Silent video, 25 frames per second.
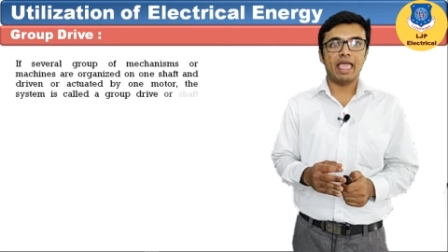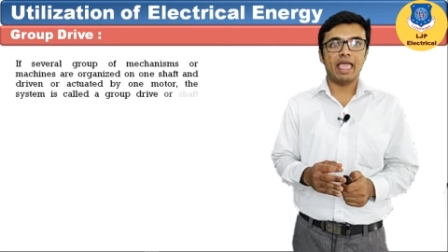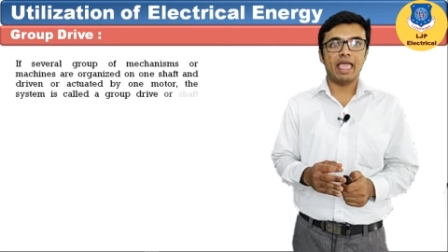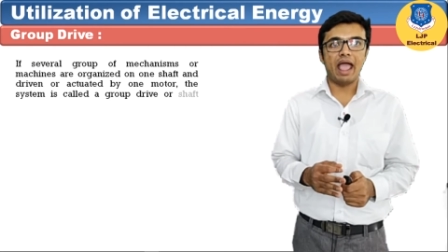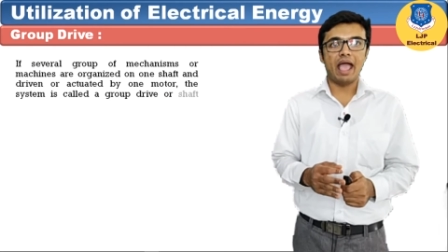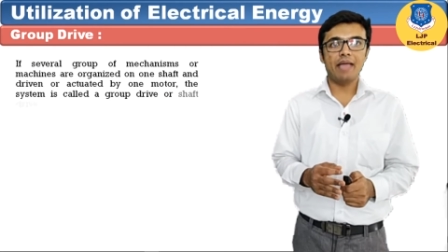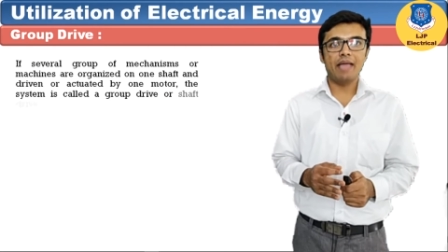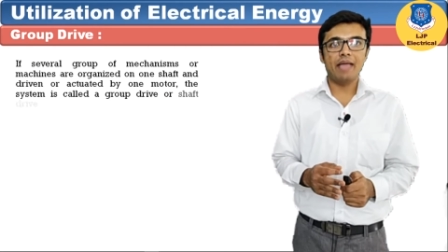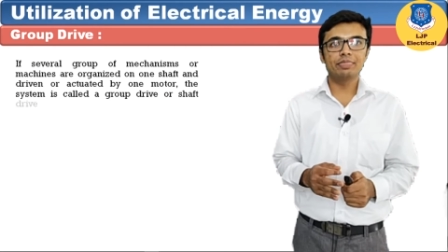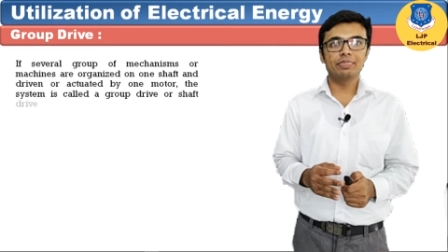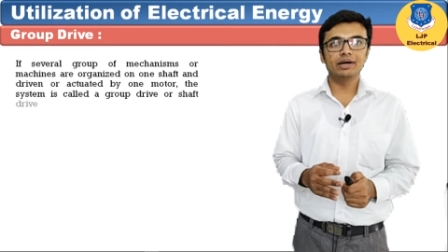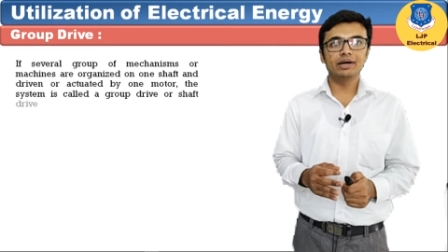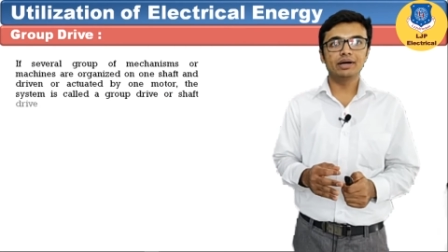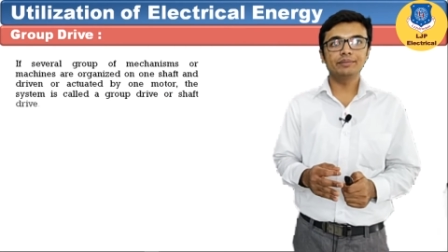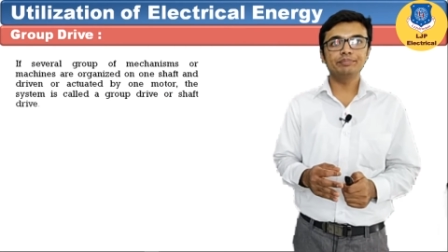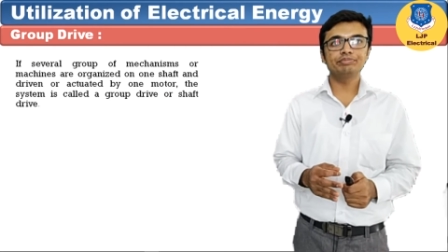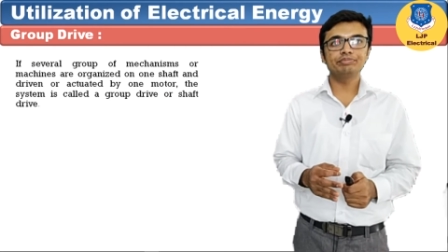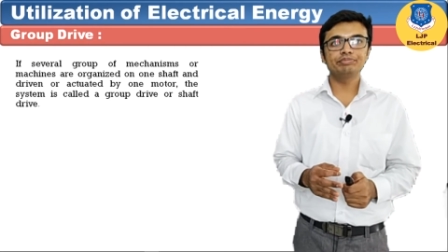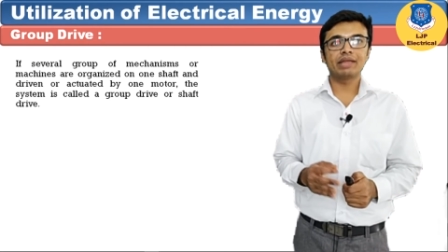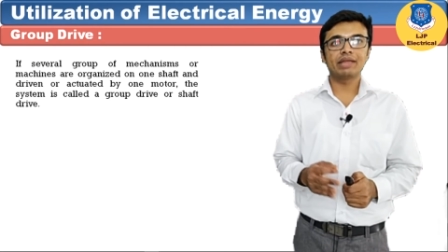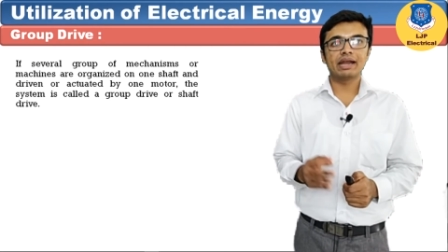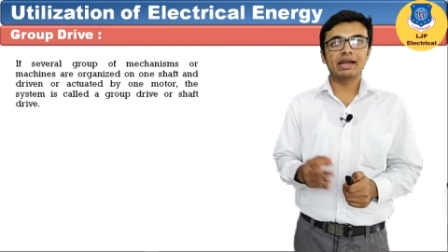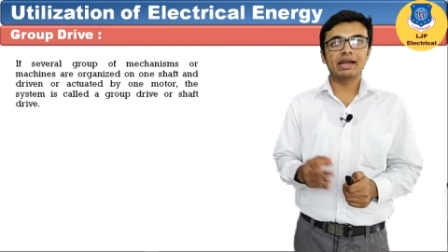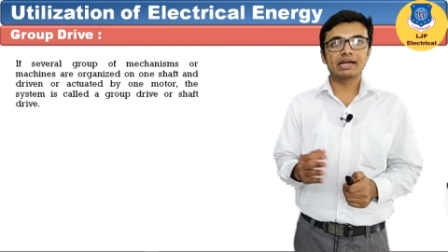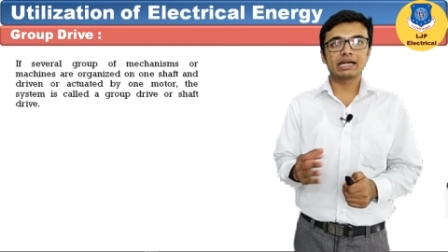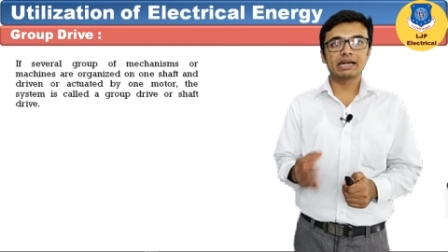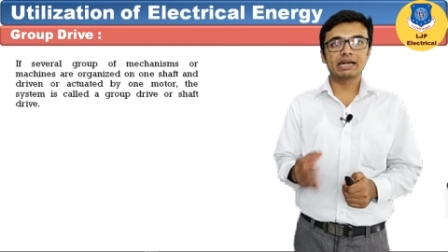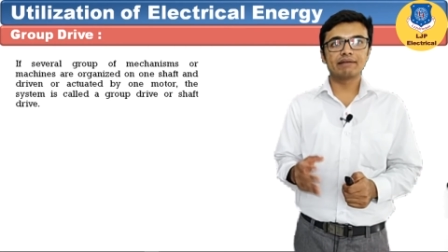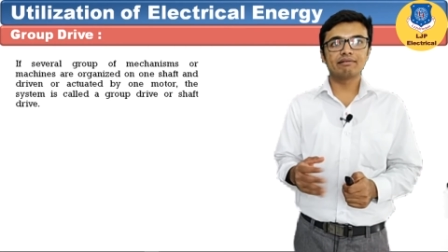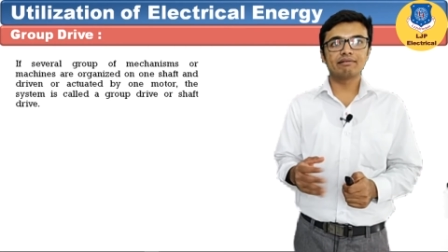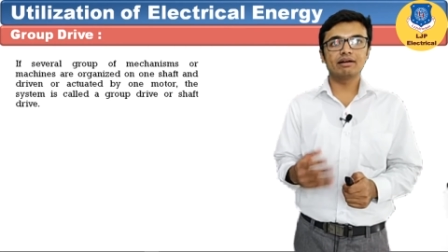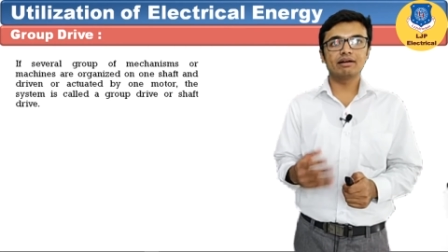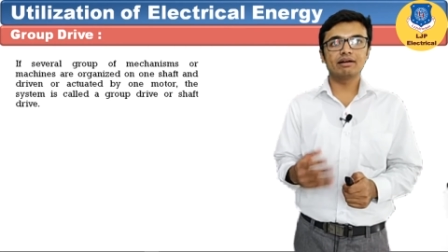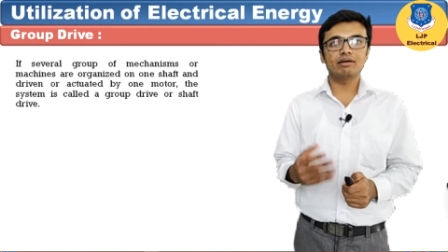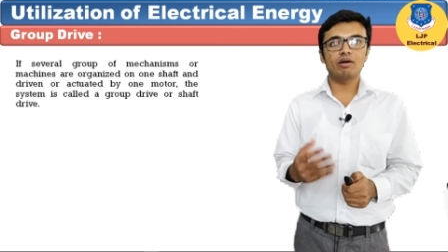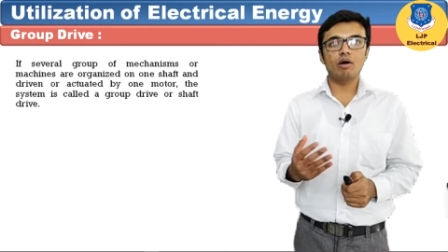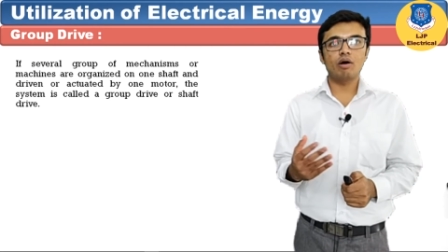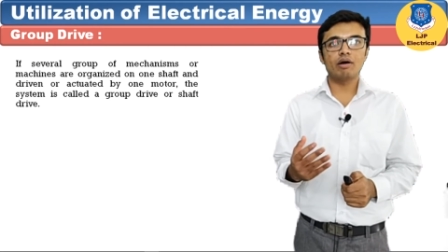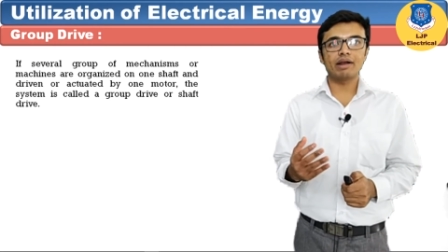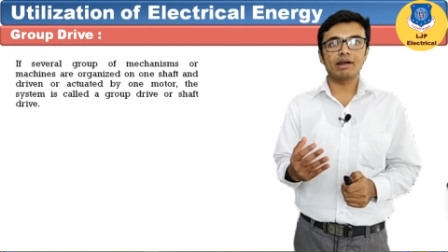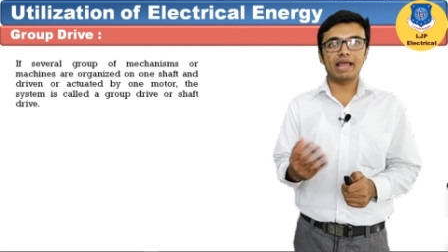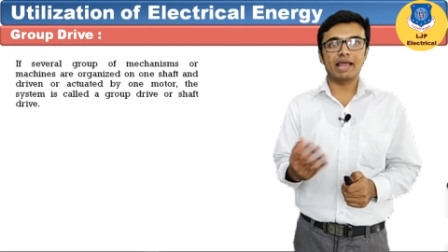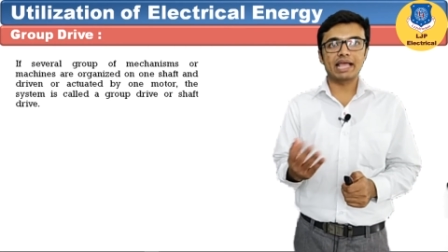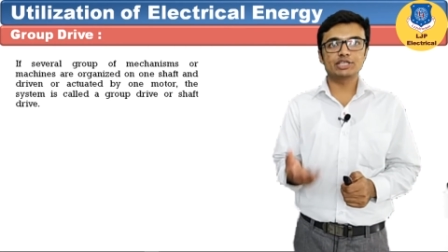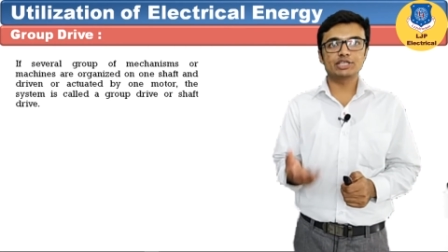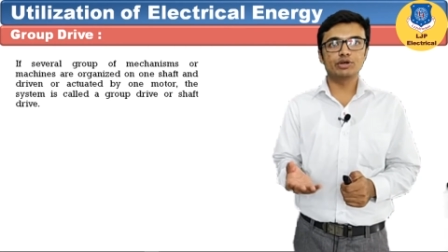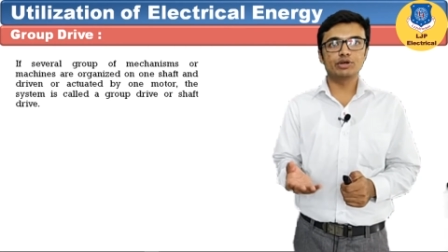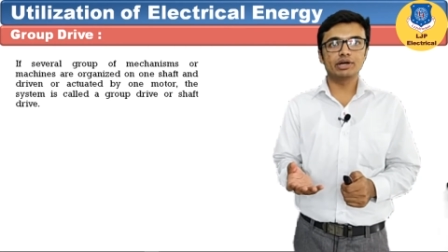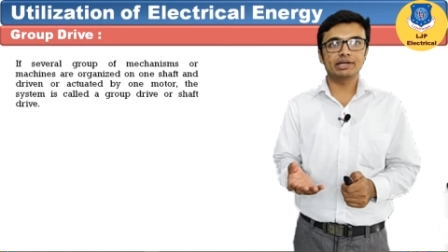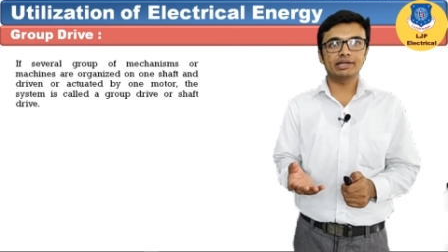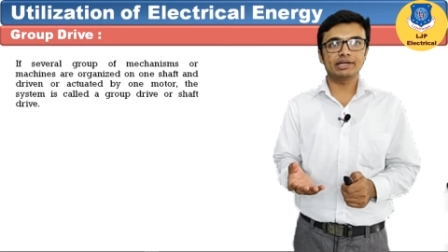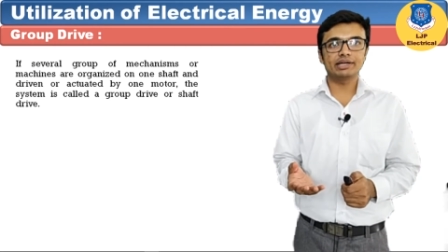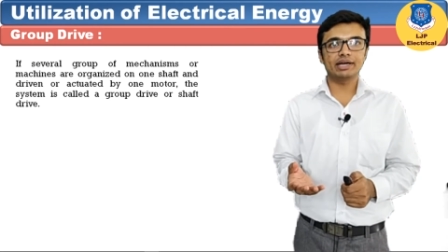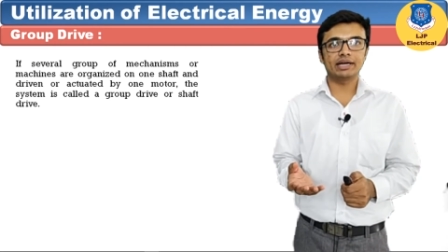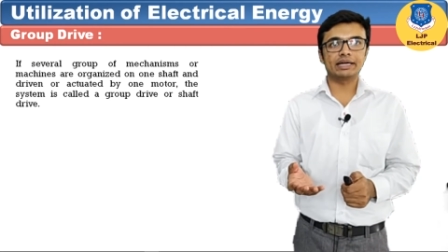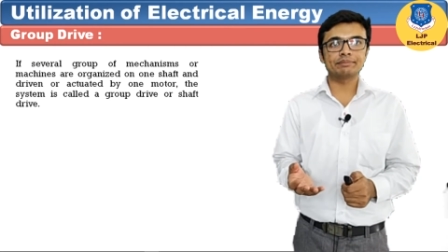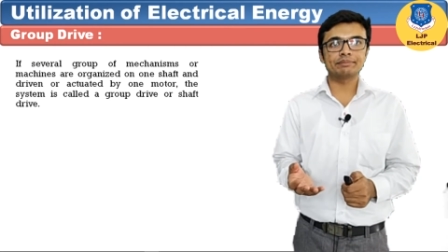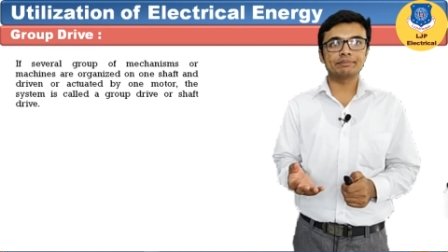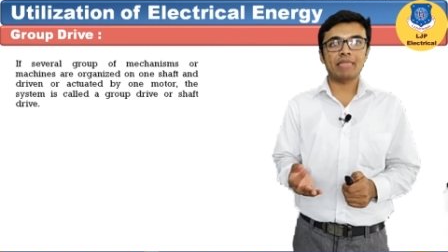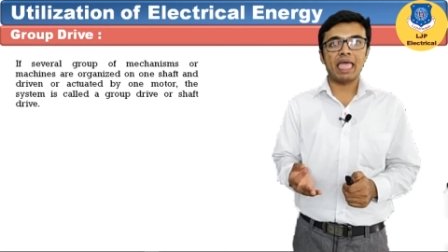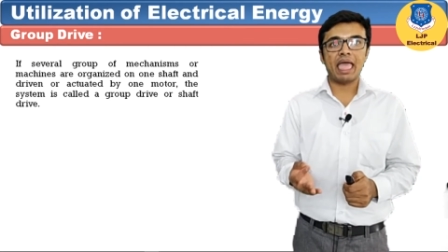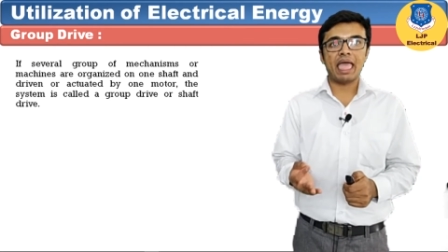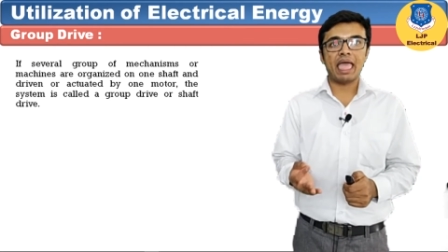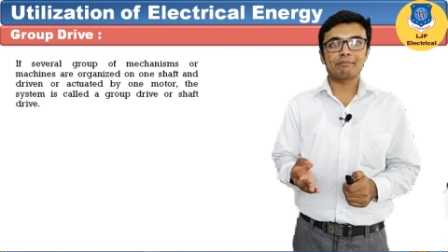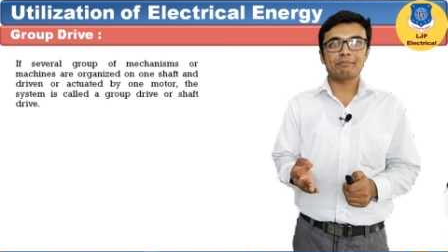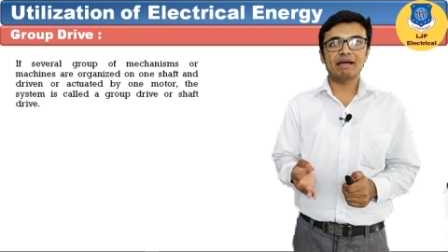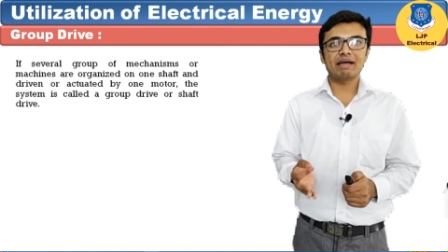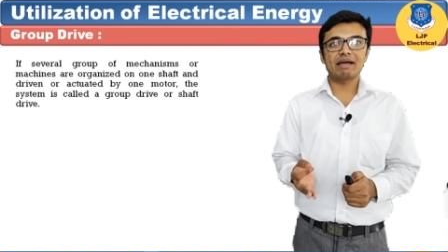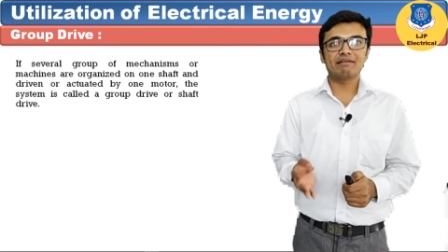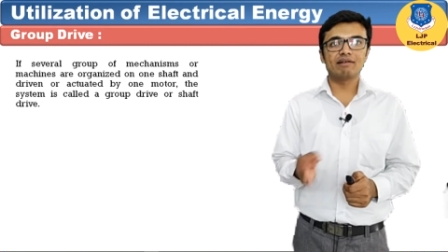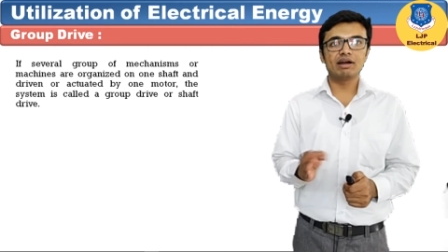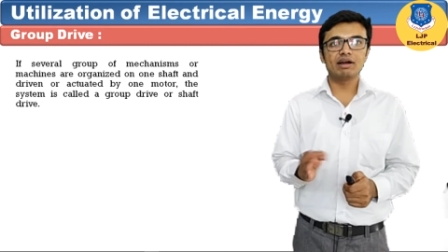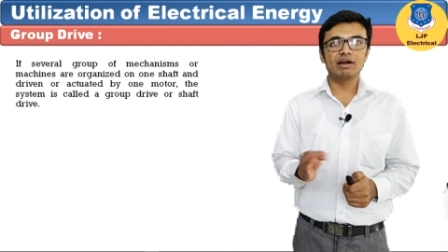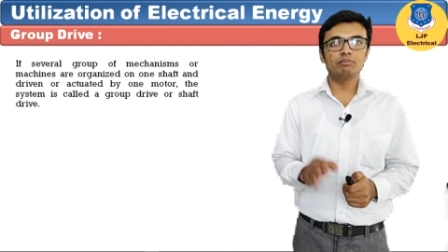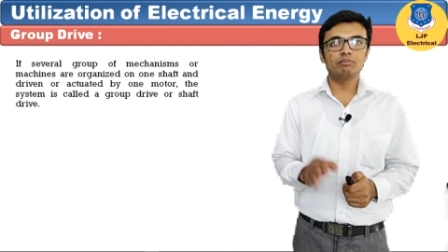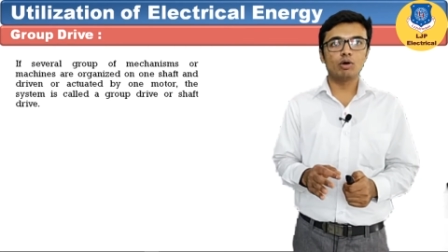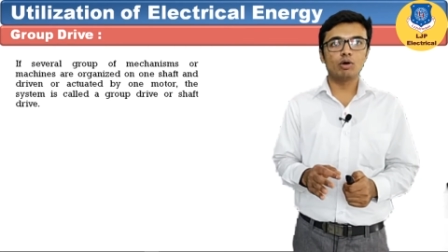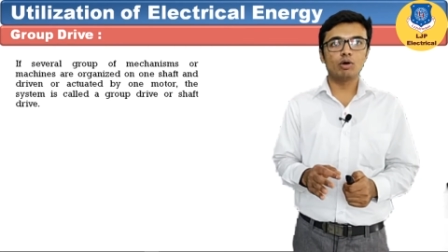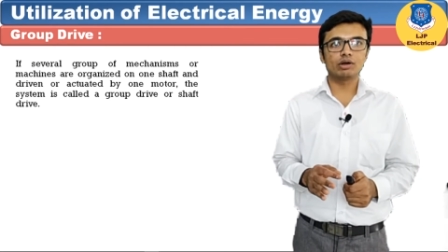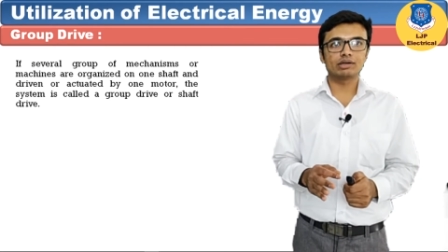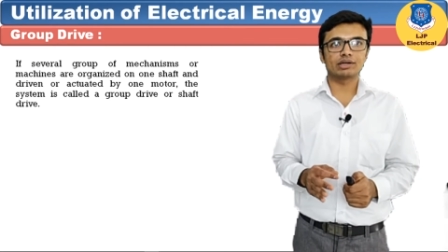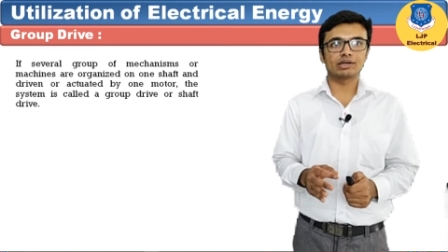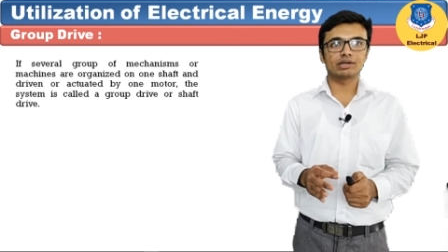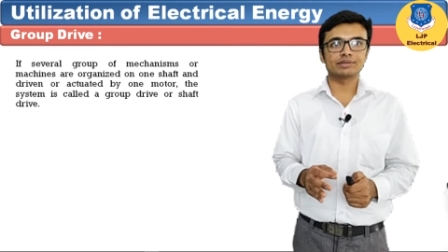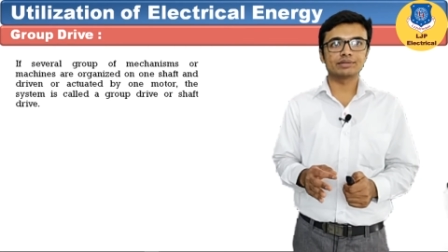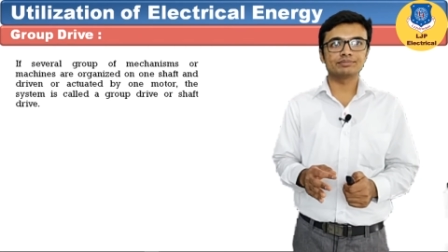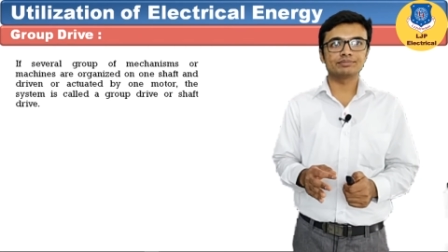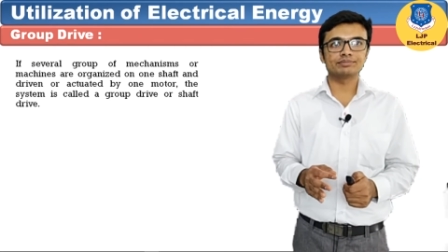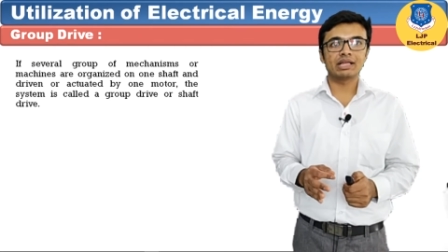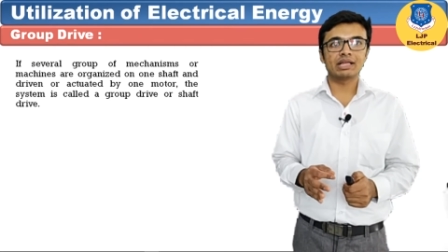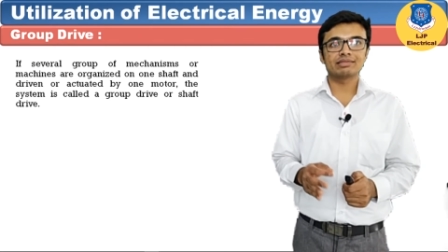and the driven or actuated by one motor.